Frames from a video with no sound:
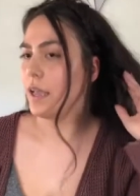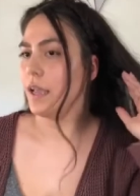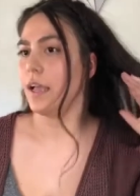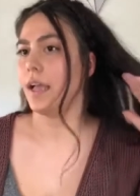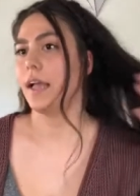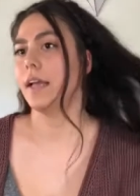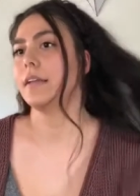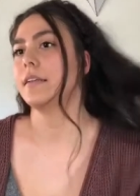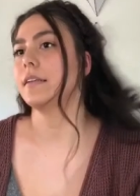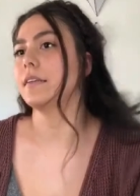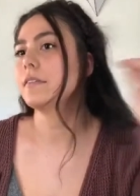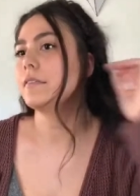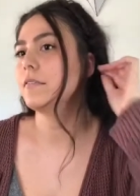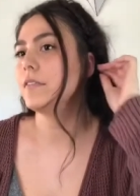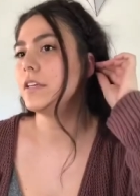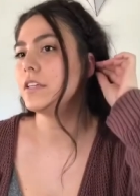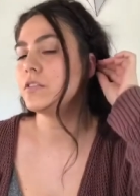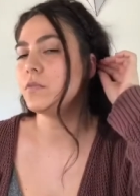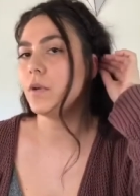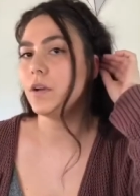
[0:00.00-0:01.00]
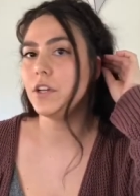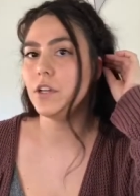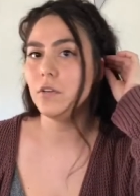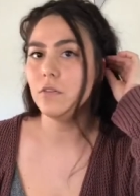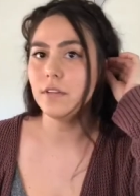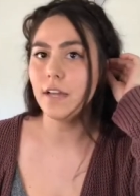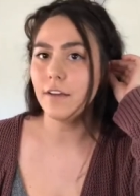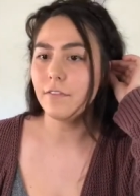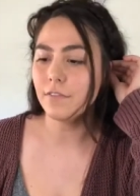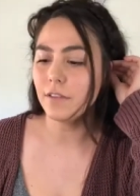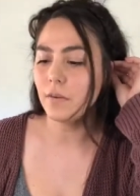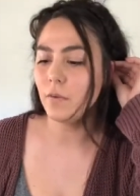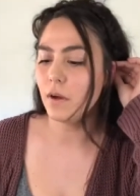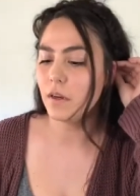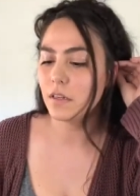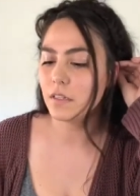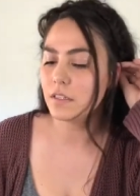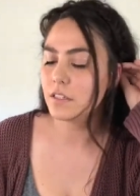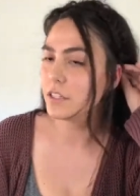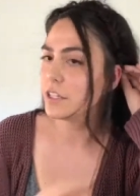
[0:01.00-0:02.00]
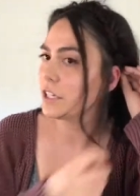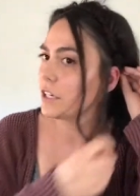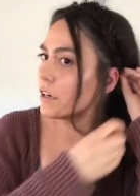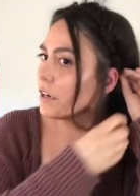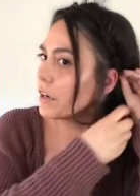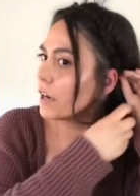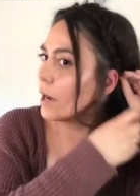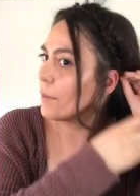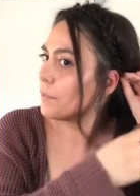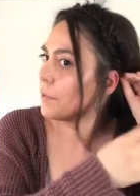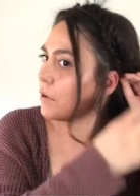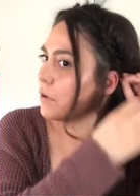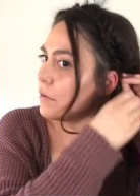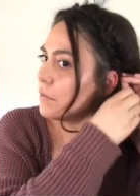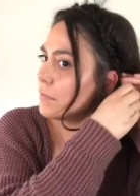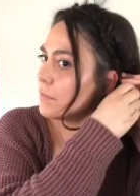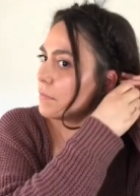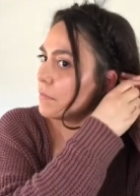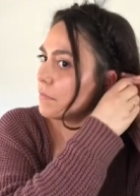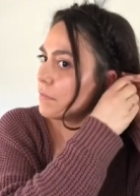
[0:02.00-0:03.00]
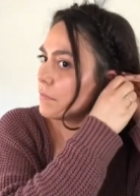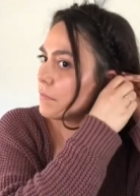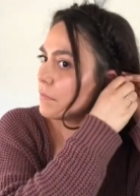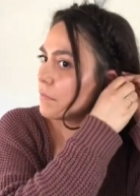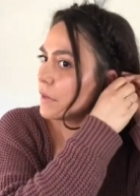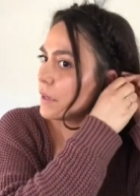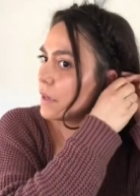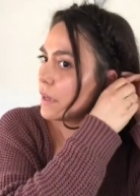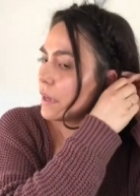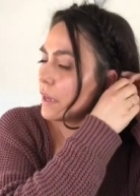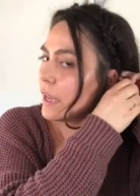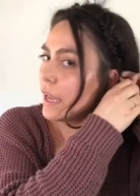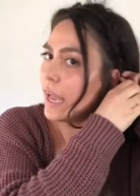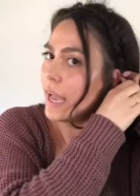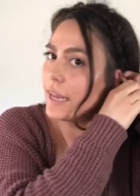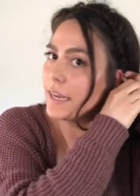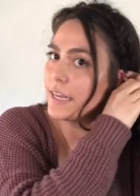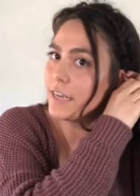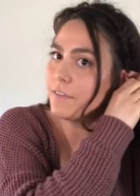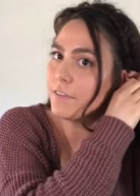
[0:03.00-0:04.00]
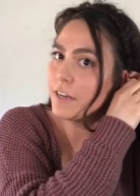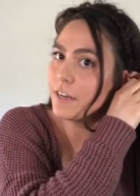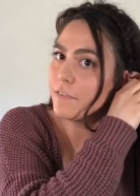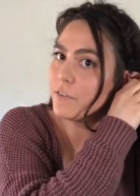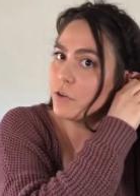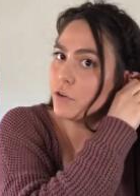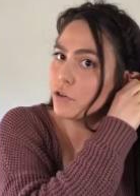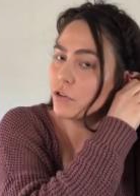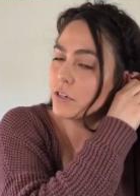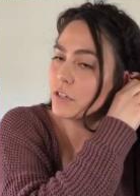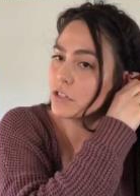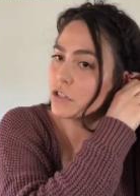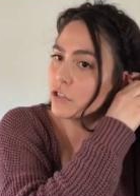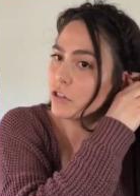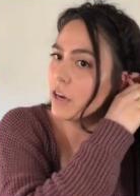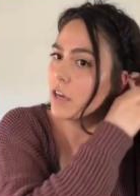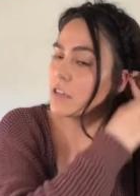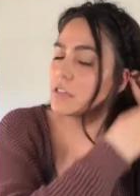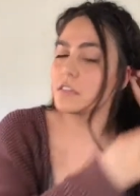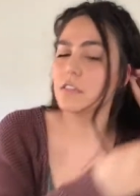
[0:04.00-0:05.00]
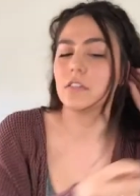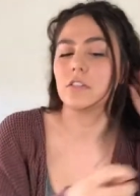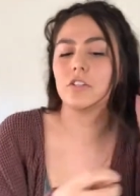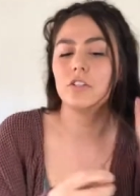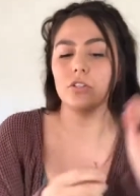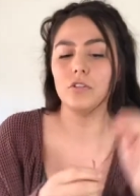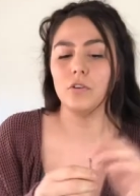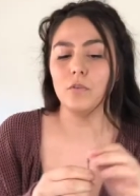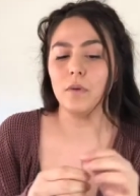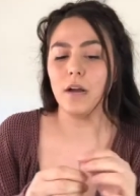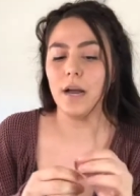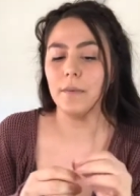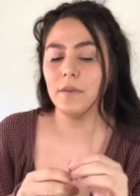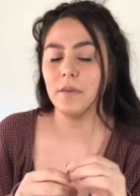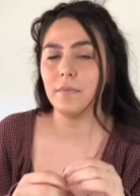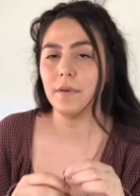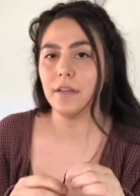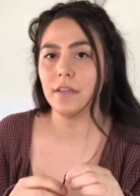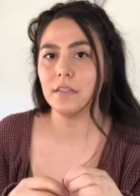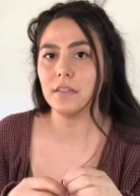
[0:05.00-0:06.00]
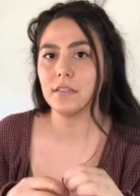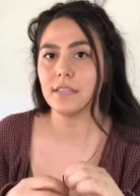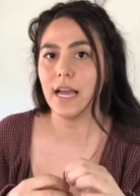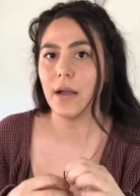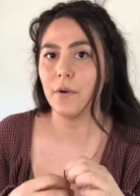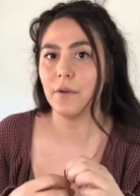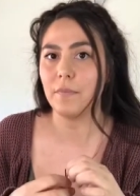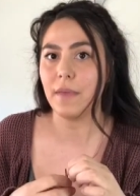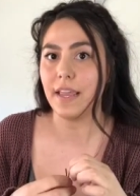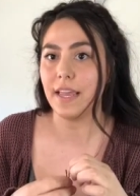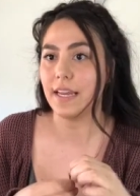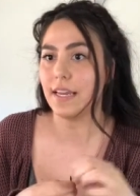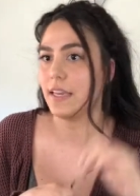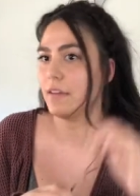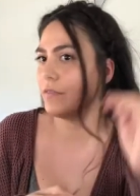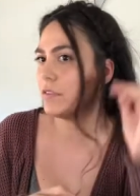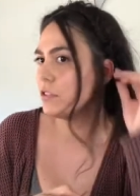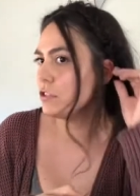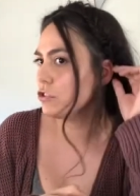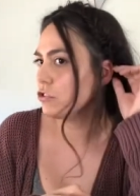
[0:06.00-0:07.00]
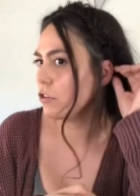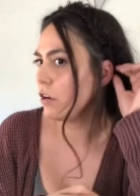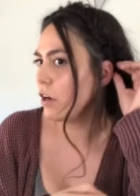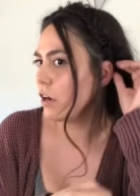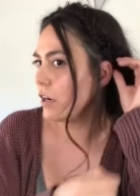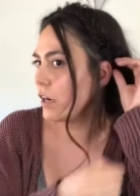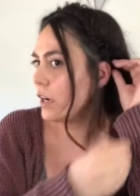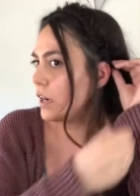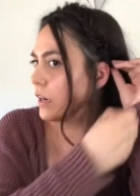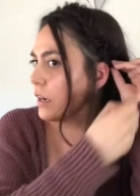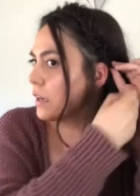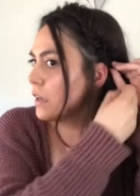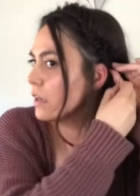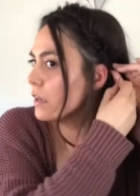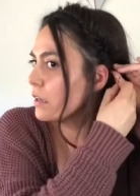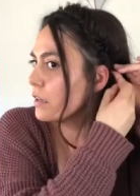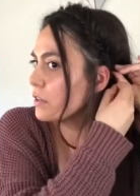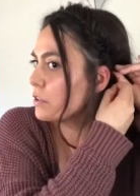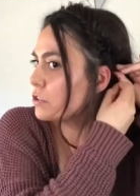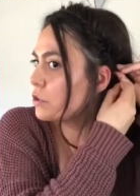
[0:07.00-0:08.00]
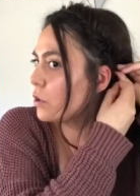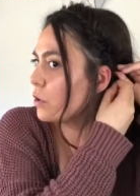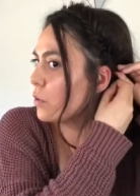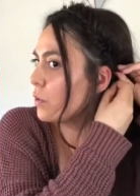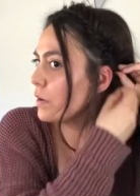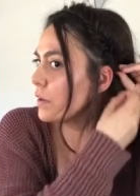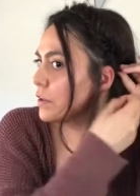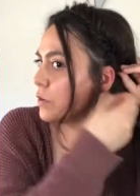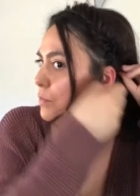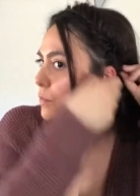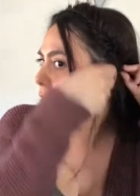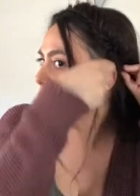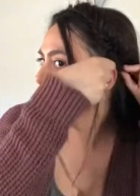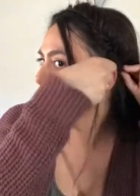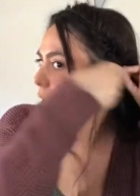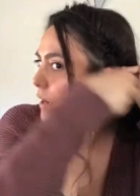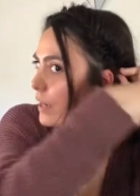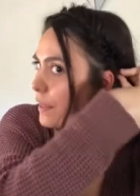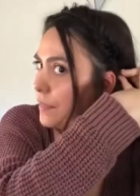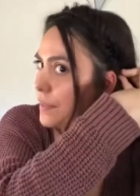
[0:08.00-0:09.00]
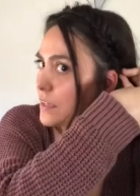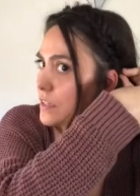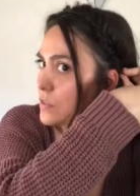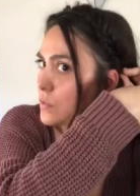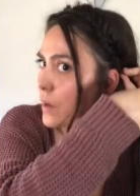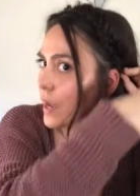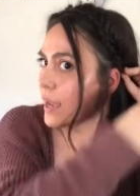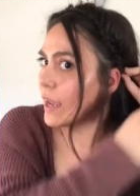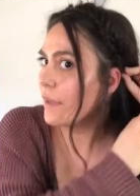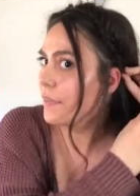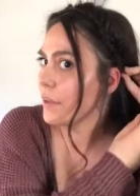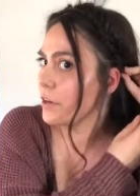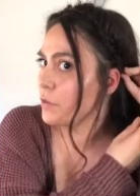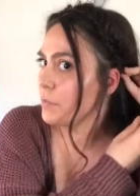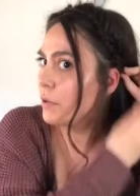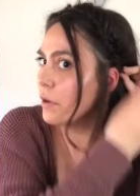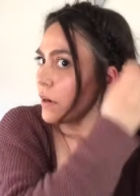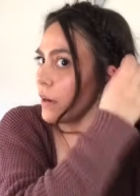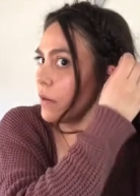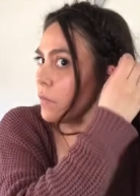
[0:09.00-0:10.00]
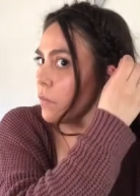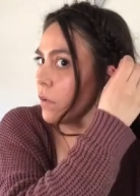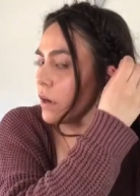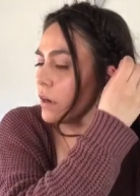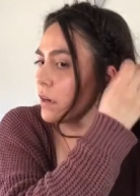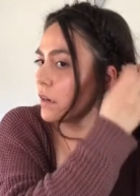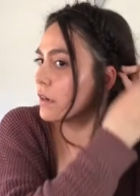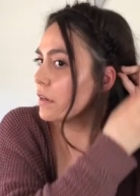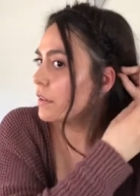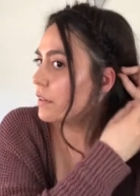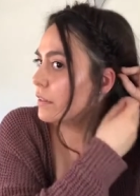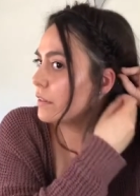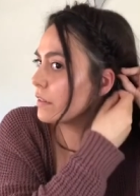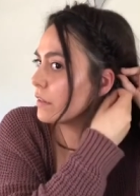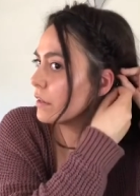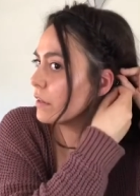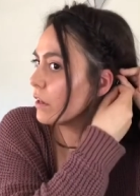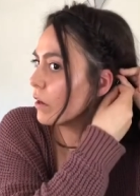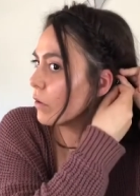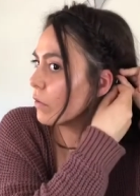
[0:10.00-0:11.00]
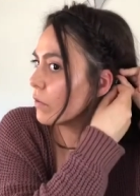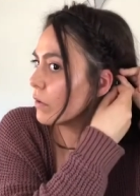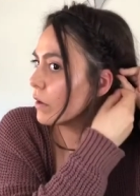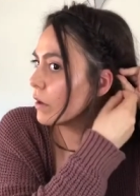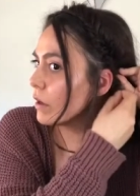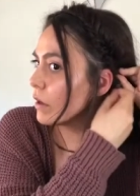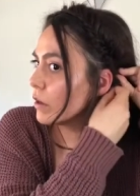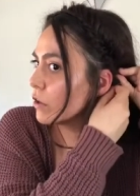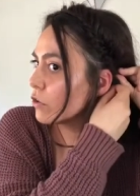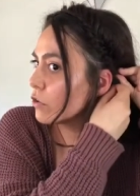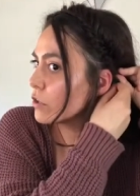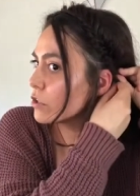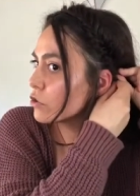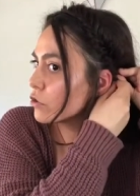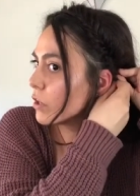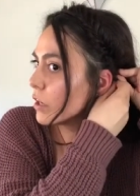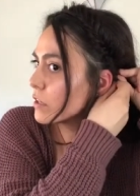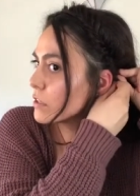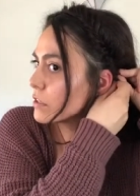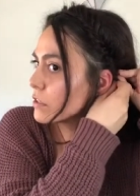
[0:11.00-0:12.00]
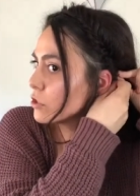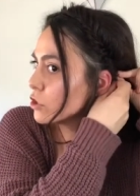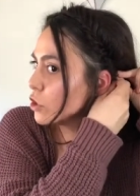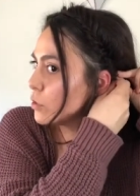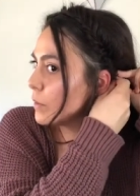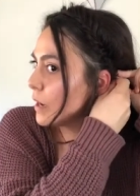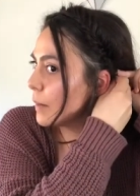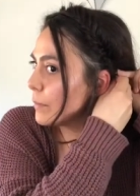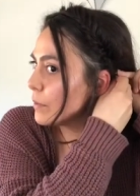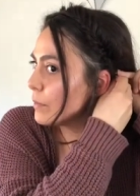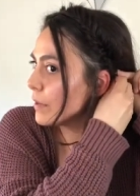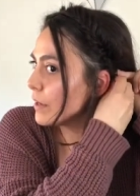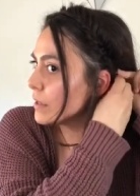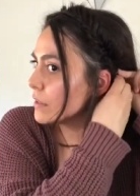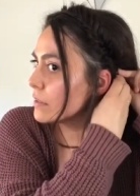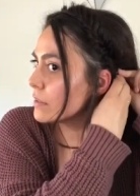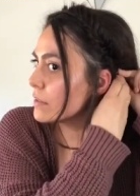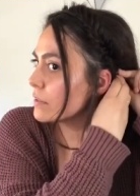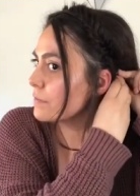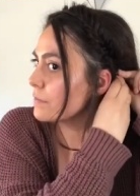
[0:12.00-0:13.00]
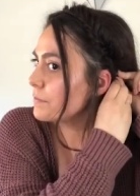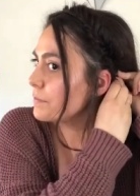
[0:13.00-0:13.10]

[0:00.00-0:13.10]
And this one you definitely want to secure a couple. And even if you crisscross the two bobby pins, that would make it even stronger. So you put one in this way and then you put in one, you know, crisscross the two bobby pins.